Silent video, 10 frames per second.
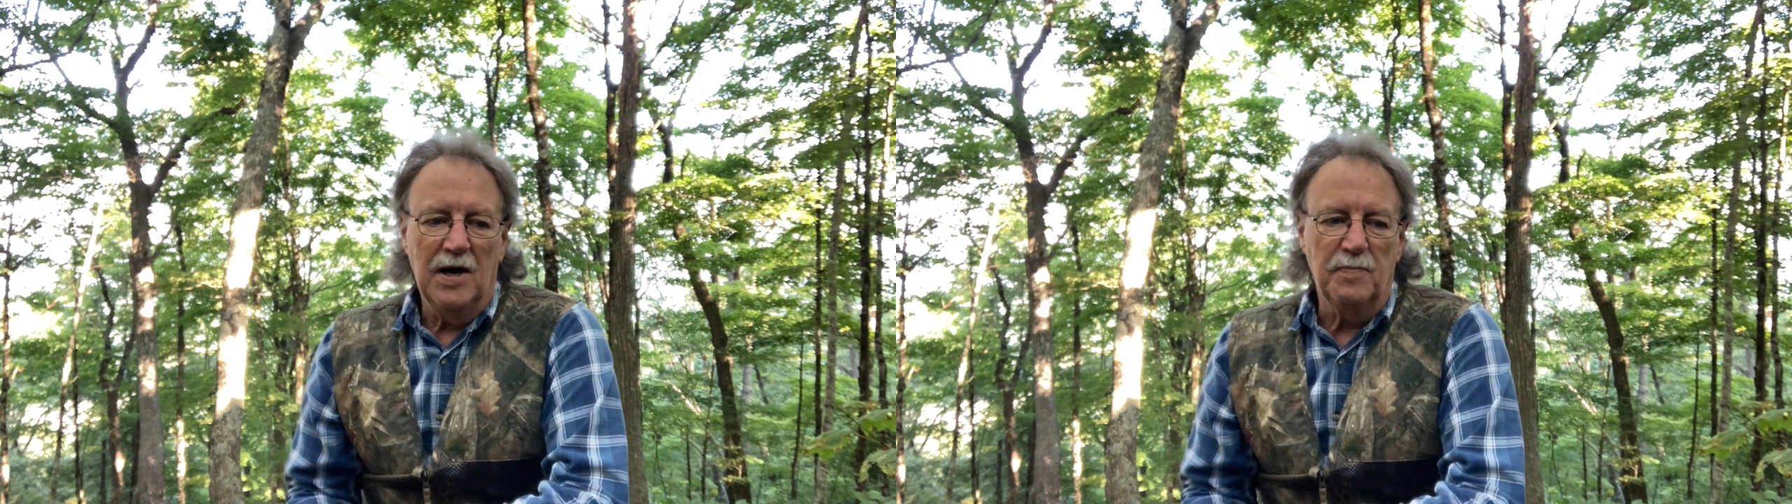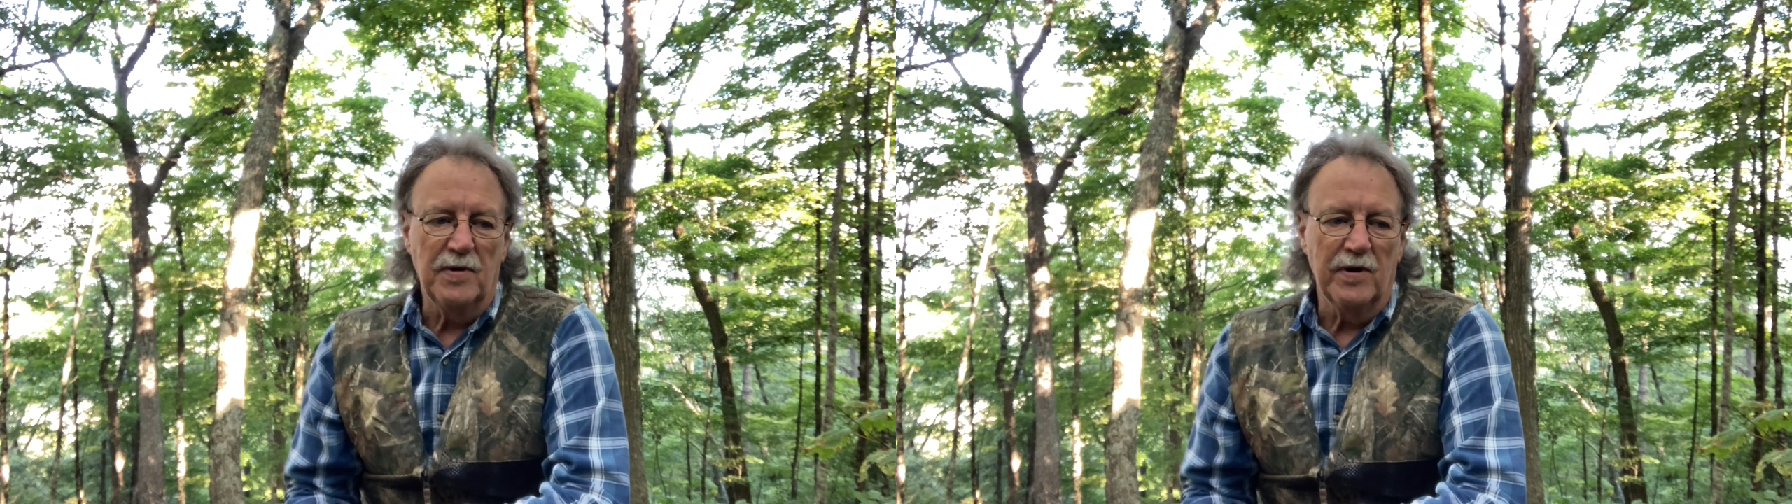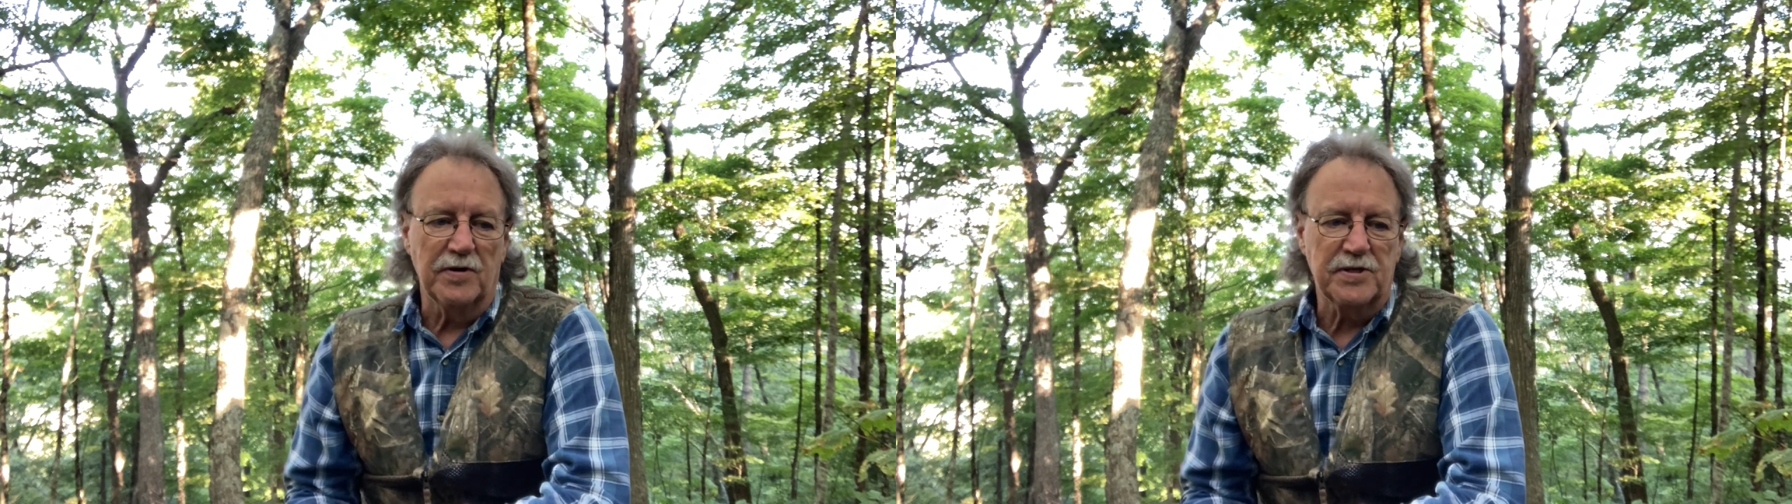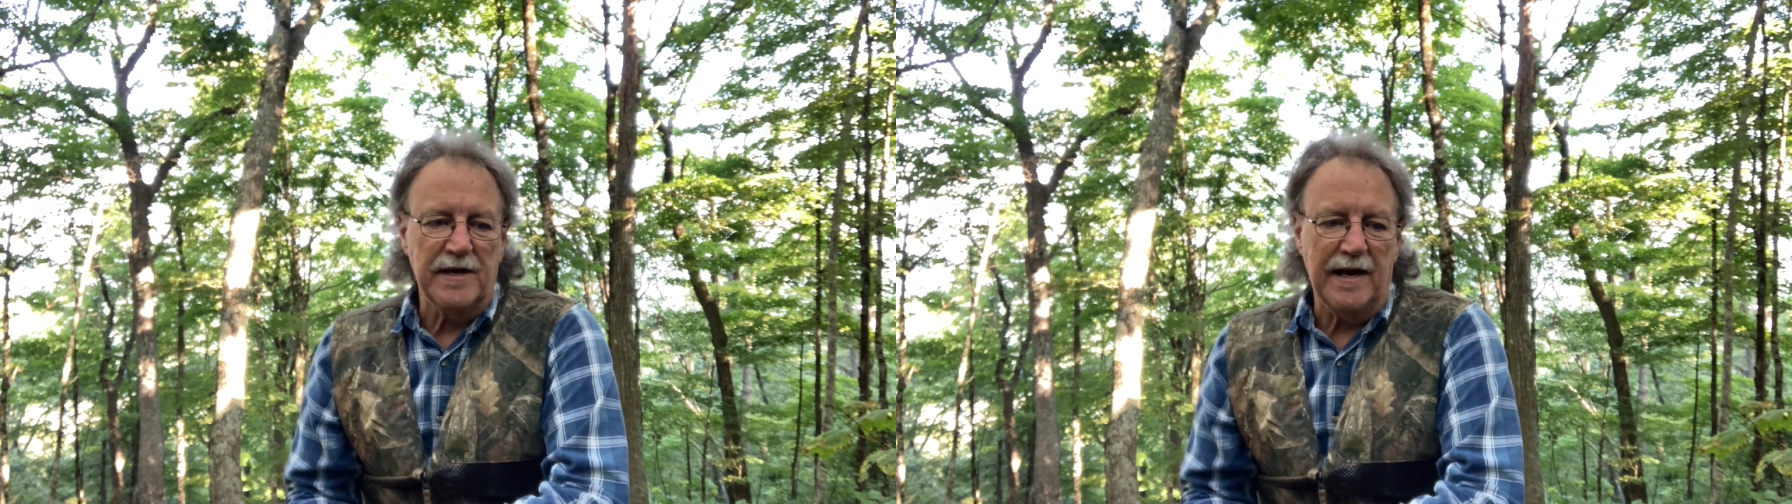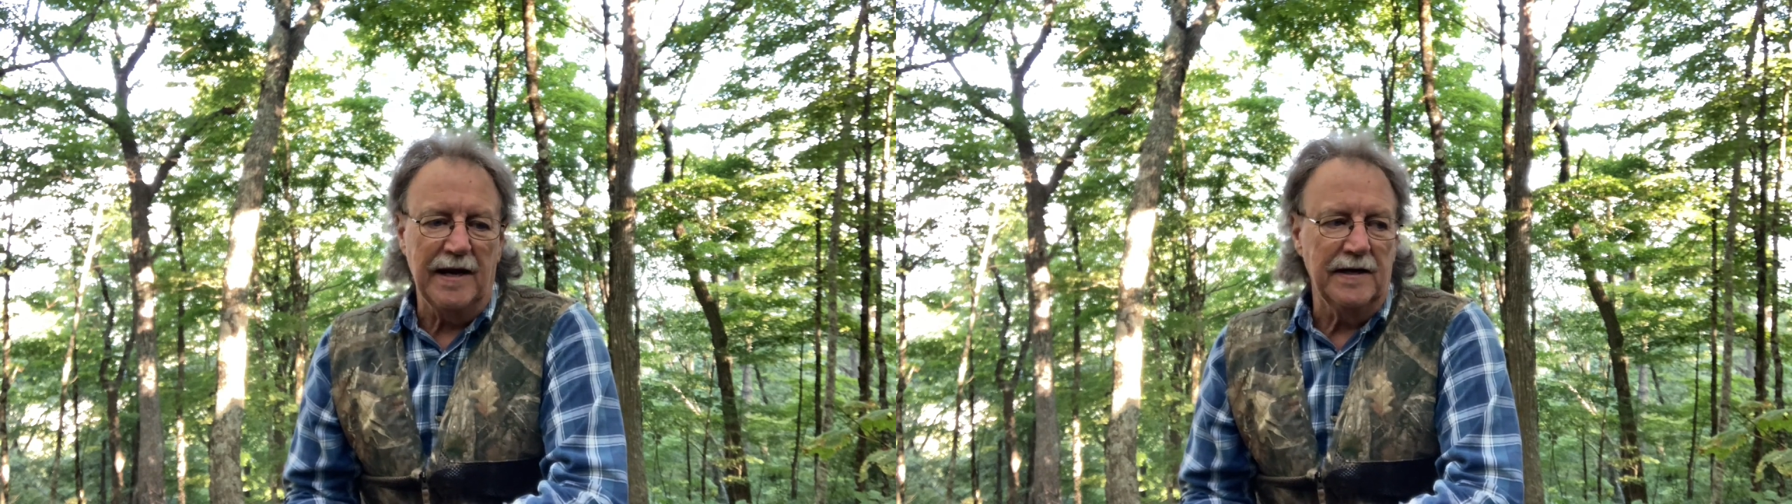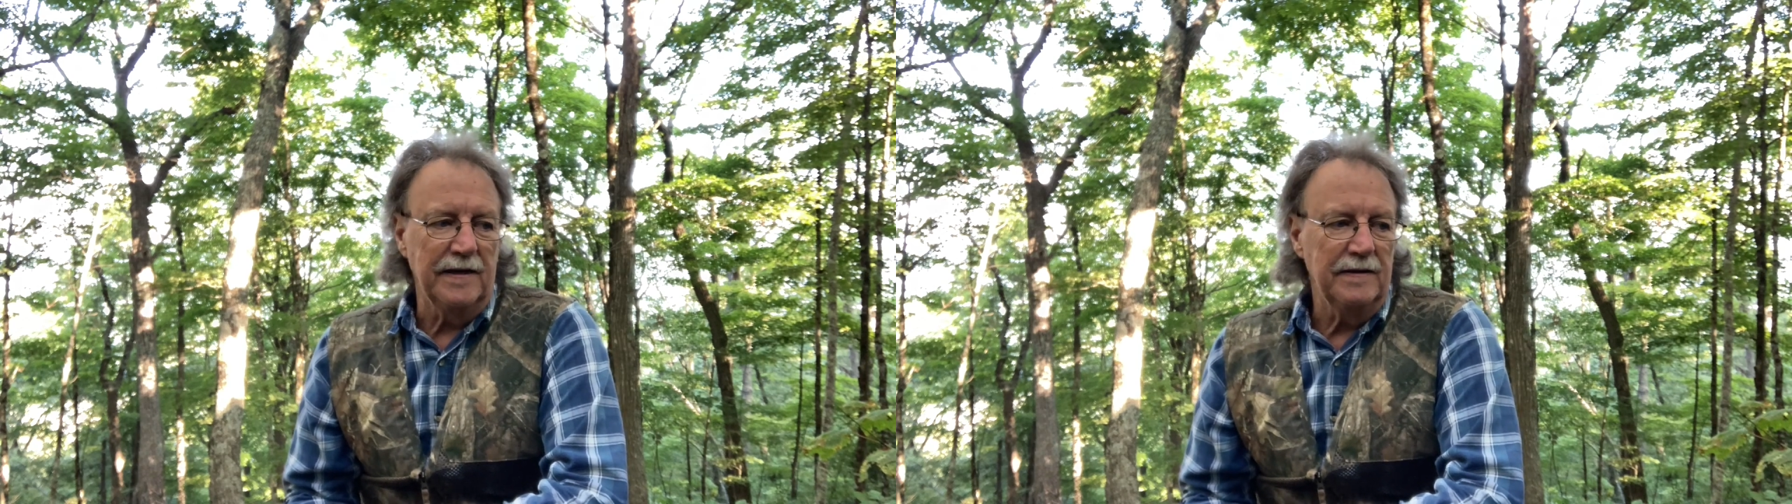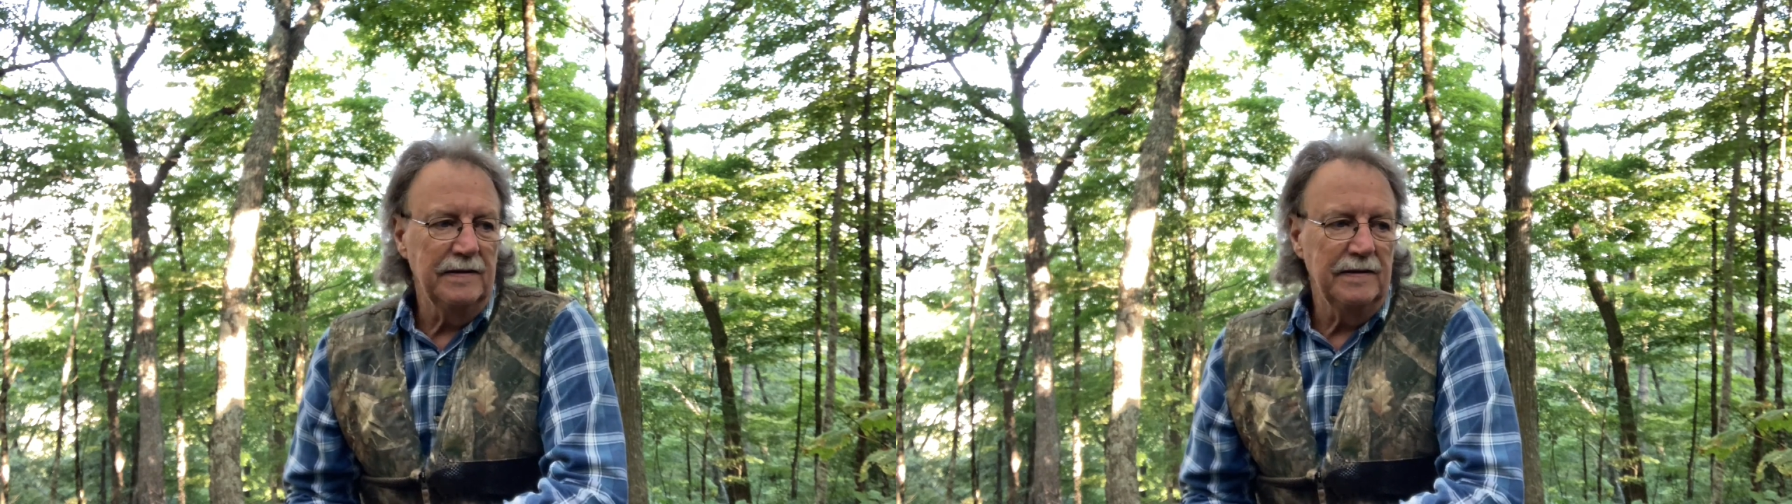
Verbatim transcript: hope you understand that